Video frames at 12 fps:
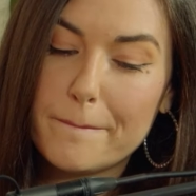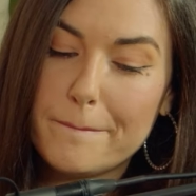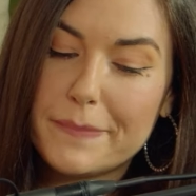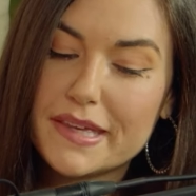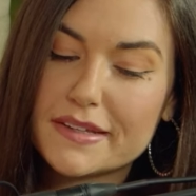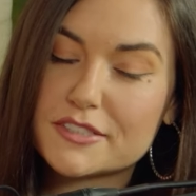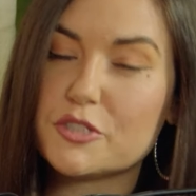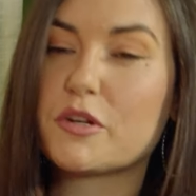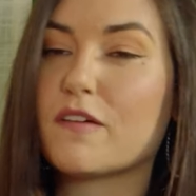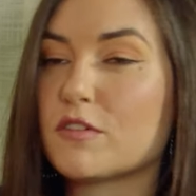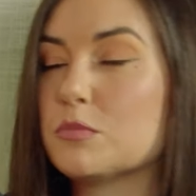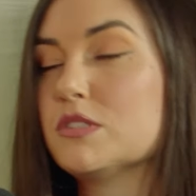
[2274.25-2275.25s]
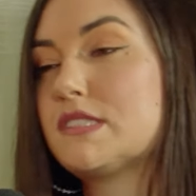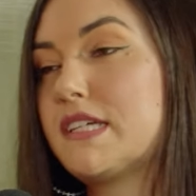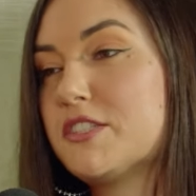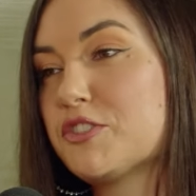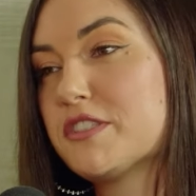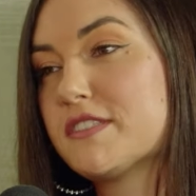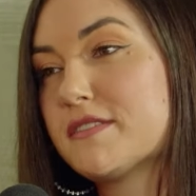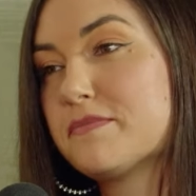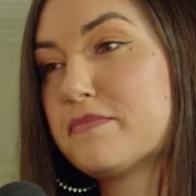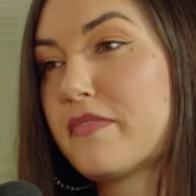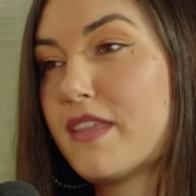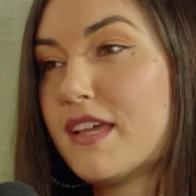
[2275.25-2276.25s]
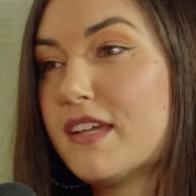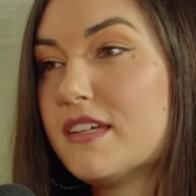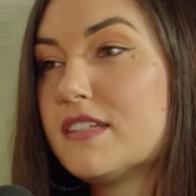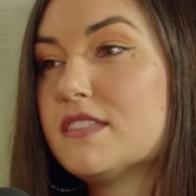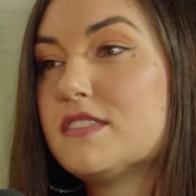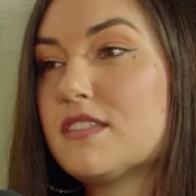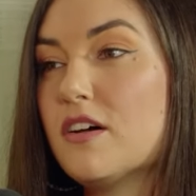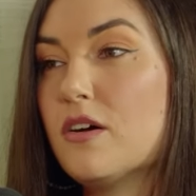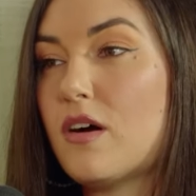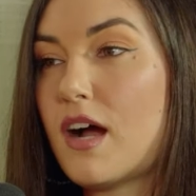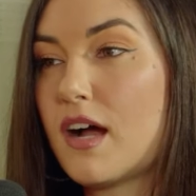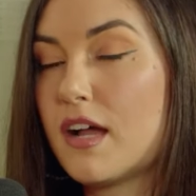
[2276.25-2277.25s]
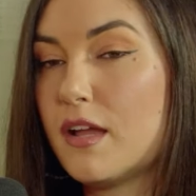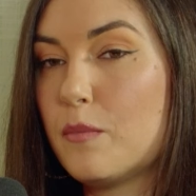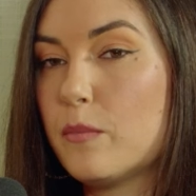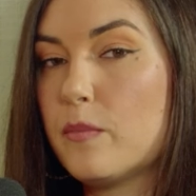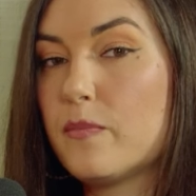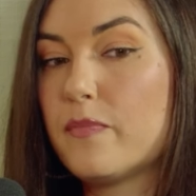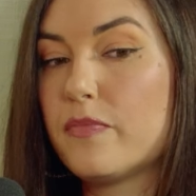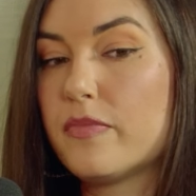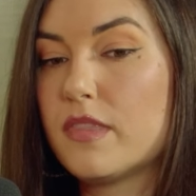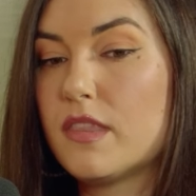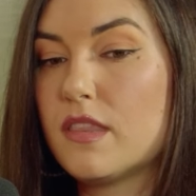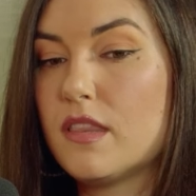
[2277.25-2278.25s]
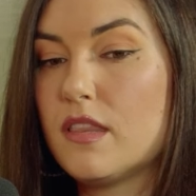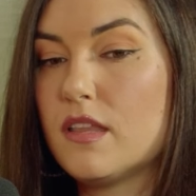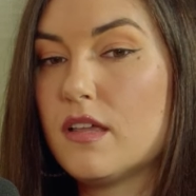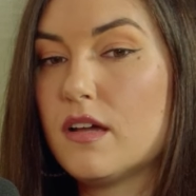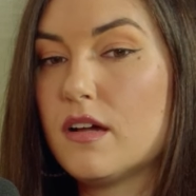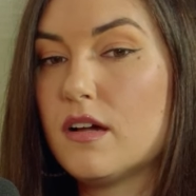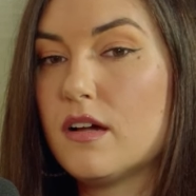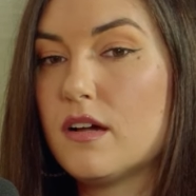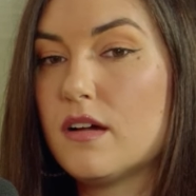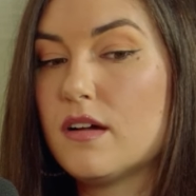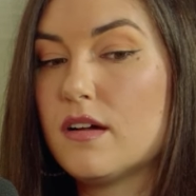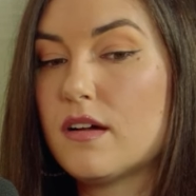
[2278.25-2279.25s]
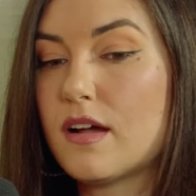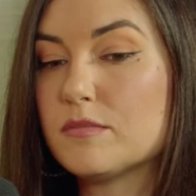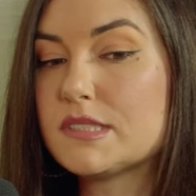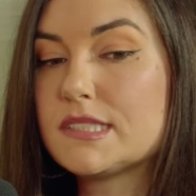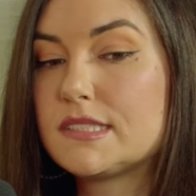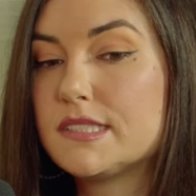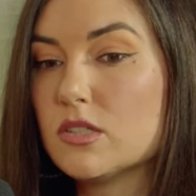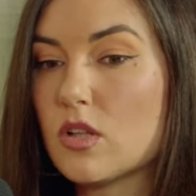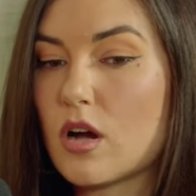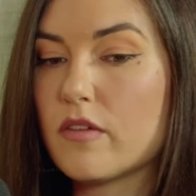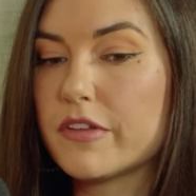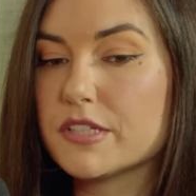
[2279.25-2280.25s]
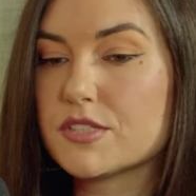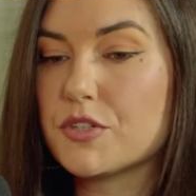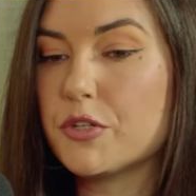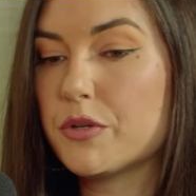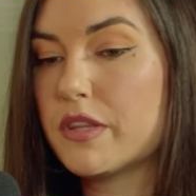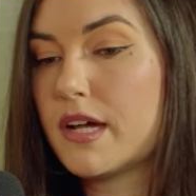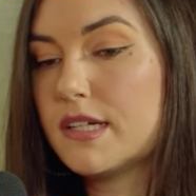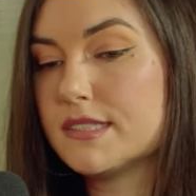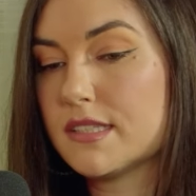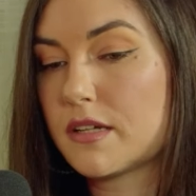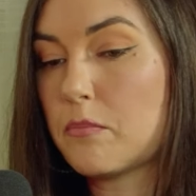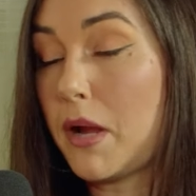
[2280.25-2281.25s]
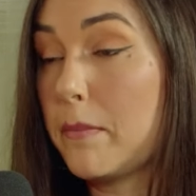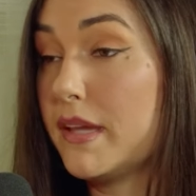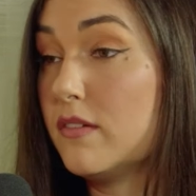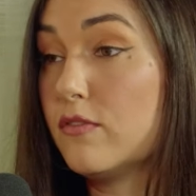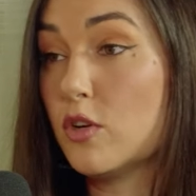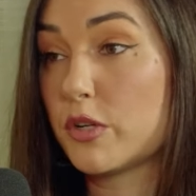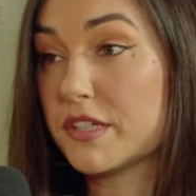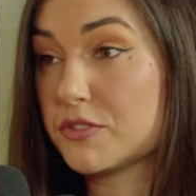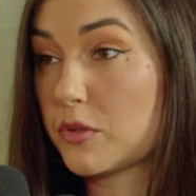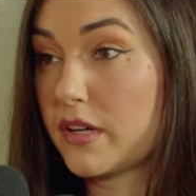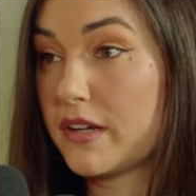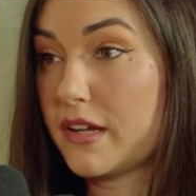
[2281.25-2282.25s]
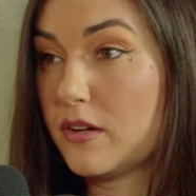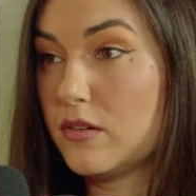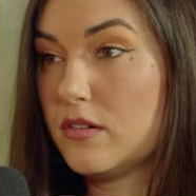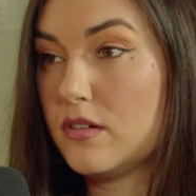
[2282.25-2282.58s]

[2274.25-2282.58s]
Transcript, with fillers: being too comfortable is dangerous. So I'm uh, I'm still obviously doing that. It's like my main focus right now